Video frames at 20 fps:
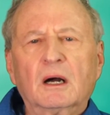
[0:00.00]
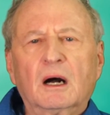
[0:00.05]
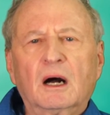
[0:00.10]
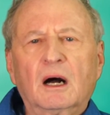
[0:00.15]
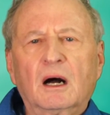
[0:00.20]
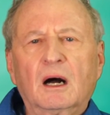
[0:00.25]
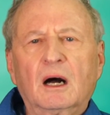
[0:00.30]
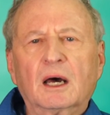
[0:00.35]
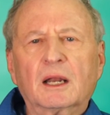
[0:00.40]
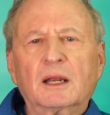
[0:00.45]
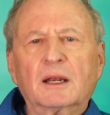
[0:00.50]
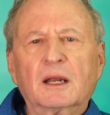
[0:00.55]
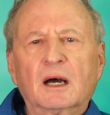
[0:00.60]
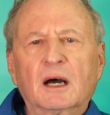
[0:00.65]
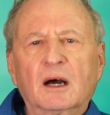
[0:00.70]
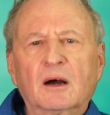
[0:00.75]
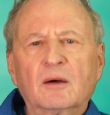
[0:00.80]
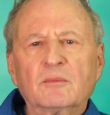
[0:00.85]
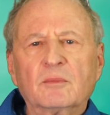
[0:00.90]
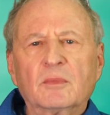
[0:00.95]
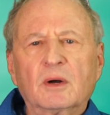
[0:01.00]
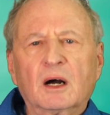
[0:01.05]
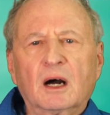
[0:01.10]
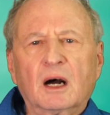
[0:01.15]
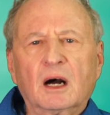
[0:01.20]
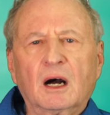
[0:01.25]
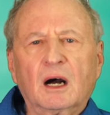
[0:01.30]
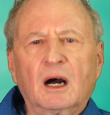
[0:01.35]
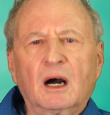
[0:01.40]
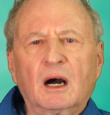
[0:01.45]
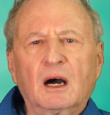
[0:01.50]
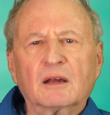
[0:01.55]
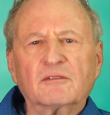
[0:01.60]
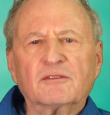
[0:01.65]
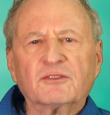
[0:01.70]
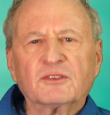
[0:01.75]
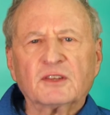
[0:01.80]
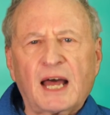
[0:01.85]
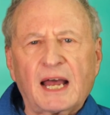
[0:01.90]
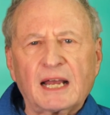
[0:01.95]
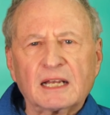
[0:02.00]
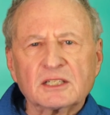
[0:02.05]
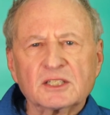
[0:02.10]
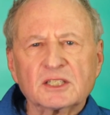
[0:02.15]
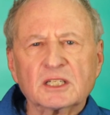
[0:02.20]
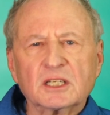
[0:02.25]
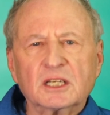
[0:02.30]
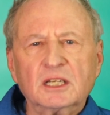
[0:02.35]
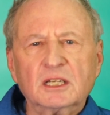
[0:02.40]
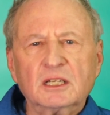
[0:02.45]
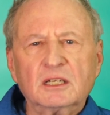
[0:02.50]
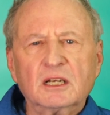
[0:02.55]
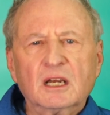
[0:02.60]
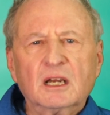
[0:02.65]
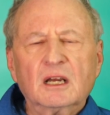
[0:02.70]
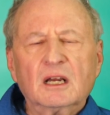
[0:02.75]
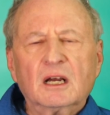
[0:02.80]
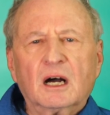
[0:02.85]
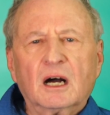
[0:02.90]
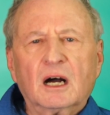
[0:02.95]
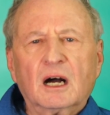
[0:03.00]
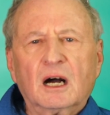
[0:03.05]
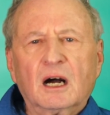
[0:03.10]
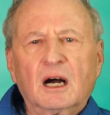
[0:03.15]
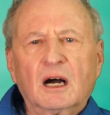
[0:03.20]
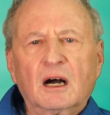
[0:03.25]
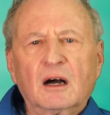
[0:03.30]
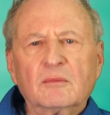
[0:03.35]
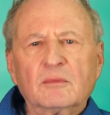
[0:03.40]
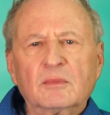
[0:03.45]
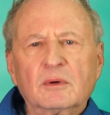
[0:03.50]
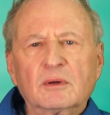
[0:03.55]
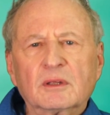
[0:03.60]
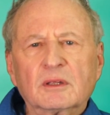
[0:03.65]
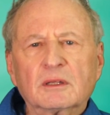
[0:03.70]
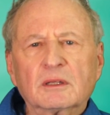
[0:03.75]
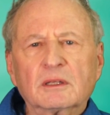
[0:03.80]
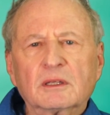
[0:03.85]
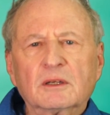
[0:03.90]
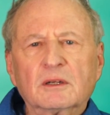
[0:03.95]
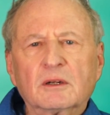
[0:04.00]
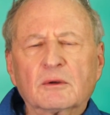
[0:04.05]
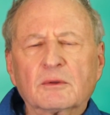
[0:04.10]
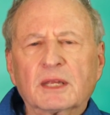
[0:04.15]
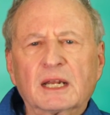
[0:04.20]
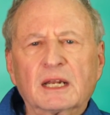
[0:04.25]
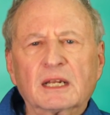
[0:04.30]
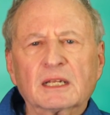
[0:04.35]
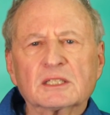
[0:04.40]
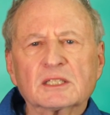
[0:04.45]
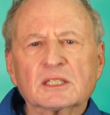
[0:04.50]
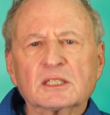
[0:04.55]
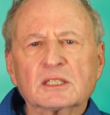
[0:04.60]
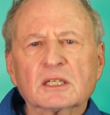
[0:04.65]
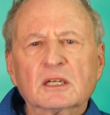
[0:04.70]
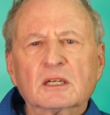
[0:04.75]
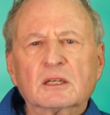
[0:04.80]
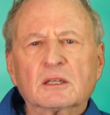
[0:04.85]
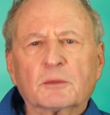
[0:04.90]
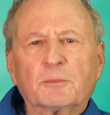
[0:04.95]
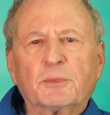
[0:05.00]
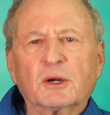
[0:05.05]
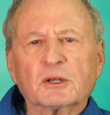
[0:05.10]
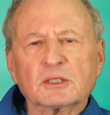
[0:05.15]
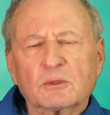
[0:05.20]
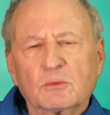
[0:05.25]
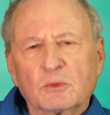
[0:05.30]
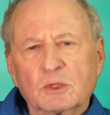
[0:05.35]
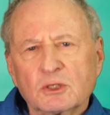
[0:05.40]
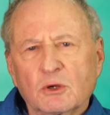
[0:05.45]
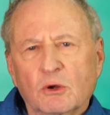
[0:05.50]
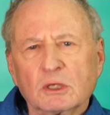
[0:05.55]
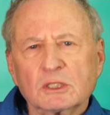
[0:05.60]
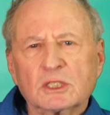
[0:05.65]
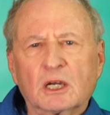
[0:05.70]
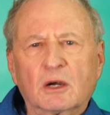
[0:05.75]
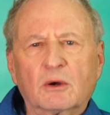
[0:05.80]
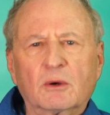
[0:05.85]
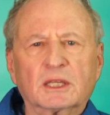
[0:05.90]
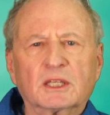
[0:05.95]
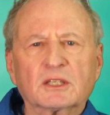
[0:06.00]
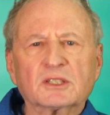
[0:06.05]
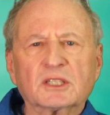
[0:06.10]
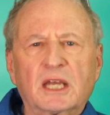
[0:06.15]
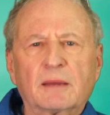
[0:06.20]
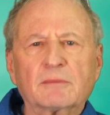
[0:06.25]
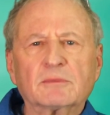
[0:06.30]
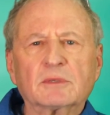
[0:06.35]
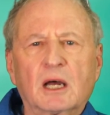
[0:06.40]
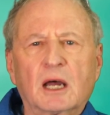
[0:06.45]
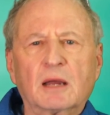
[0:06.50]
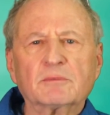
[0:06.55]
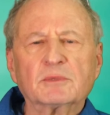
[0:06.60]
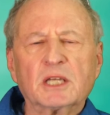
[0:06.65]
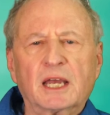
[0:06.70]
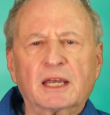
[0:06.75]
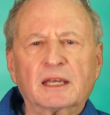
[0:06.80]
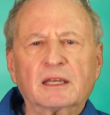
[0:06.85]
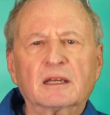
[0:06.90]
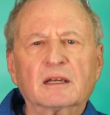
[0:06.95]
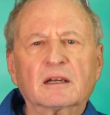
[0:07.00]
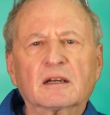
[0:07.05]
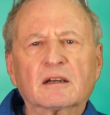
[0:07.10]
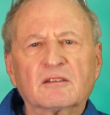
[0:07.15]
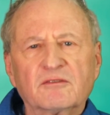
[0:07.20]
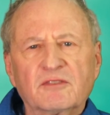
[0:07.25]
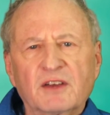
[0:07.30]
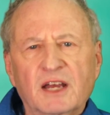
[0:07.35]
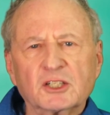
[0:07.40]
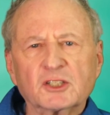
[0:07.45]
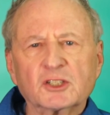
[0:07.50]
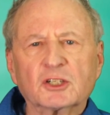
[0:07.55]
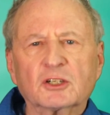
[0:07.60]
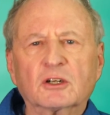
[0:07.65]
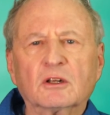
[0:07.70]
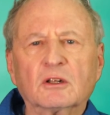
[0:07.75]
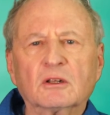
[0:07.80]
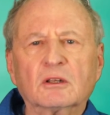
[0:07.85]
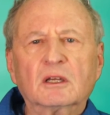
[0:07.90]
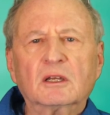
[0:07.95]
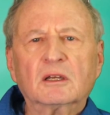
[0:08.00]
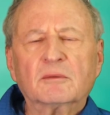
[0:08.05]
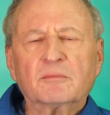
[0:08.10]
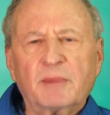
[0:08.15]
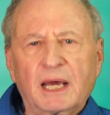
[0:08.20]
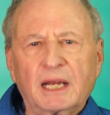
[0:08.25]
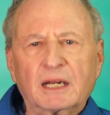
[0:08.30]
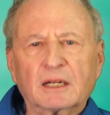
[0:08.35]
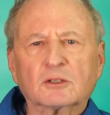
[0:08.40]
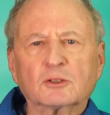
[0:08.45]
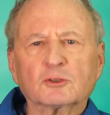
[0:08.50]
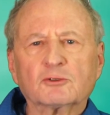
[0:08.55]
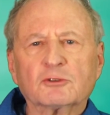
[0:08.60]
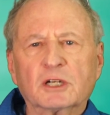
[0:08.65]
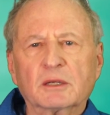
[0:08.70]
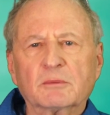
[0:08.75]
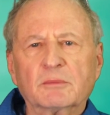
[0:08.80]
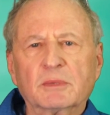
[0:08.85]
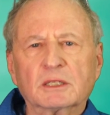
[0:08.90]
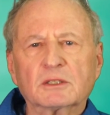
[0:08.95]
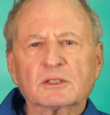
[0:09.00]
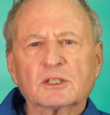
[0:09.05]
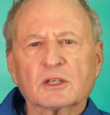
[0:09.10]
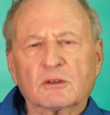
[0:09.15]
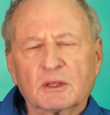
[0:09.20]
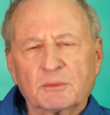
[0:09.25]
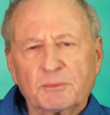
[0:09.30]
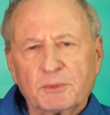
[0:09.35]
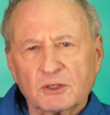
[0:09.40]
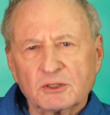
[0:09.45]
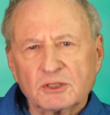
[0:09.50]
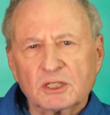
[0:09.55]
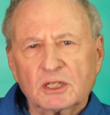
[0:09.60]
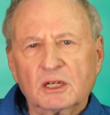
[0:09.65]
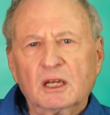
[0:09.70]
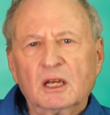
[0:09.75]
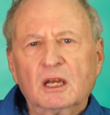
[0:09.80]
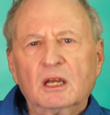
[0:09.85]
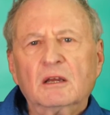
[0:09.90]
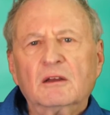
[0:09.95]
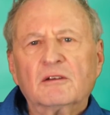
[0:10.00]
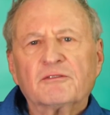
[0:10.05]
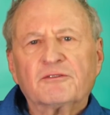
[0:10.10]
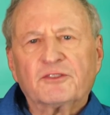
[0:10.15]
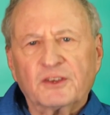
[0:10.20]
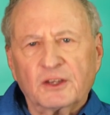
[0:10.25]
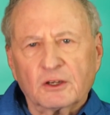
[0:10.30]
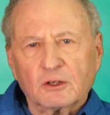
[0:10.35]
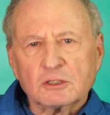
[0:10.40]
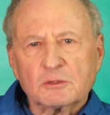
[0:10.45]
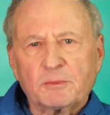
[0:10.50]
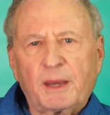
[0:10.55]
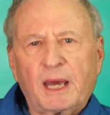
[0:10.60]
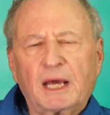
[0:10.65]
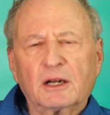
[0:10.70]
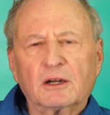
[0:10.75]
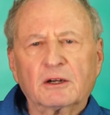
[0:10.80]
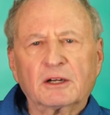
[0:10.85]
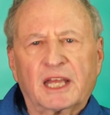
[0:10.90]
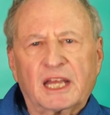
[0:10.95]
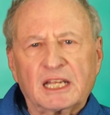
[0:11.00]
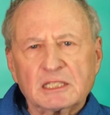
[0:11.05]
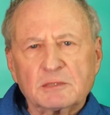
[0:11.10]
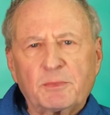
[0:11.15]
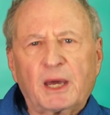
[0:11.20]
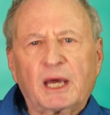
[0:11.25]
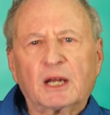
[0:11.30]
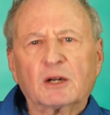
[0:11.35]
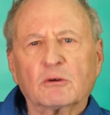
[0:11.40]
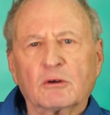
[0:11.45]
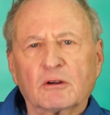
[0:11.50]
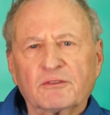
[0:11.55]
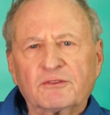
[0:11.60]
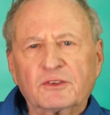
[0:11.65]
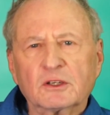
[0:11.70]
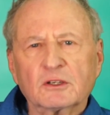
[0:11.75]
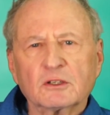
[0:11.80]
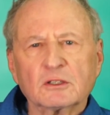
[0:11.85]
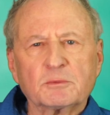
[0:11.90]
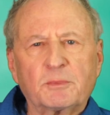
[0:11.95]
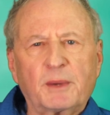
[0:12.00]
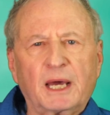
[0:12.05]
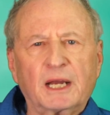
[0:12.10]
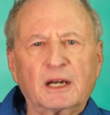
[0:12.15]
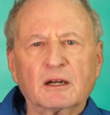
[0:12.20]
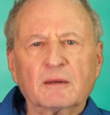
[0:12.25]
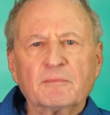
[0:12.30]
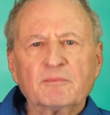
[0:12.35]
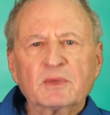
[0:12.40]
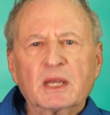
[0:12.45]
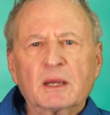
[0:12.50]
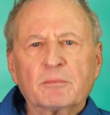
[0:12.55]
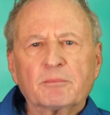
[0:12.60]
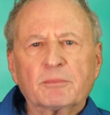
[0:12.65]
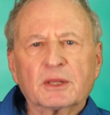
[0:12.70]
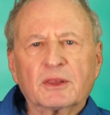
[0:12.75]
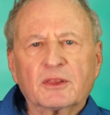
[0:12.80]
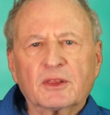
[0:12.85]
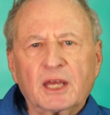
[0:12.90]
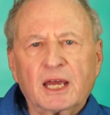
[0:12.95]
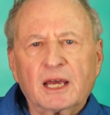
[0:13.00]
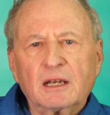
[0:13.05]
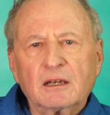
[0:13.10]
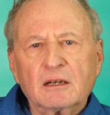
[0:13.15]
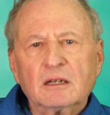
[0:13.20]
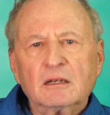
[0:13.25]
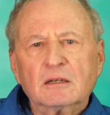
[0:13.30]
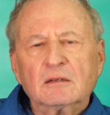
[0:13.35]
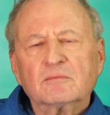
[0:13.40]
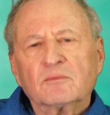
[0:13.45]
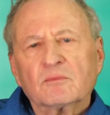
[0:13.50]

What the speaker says: on flaxseed, you know, that the person was also at the same time taking conventional medical treatment. So the person feels better, gets better, or feels better, but then